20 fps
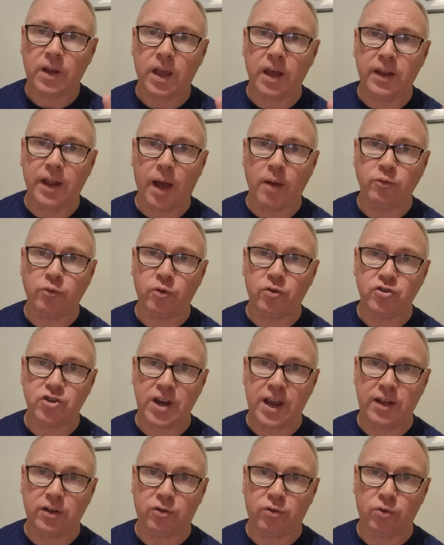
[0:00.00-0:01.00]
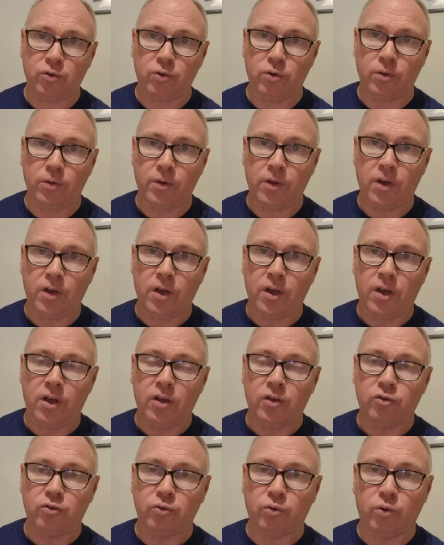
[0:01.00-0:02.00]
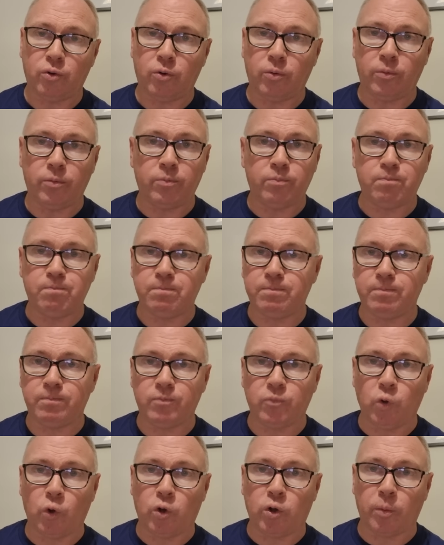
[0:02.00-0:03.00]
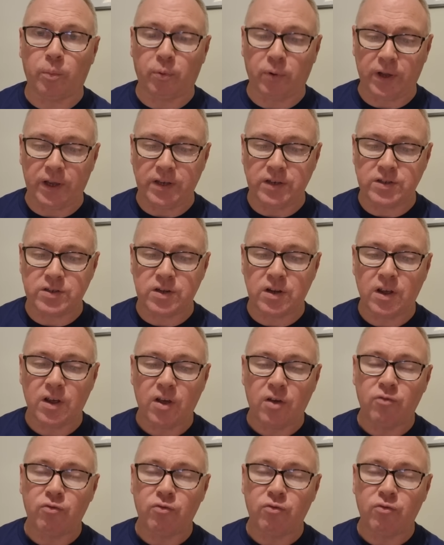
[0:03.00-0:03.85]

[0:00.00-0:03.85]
and that was with Jet2. So, no complaints.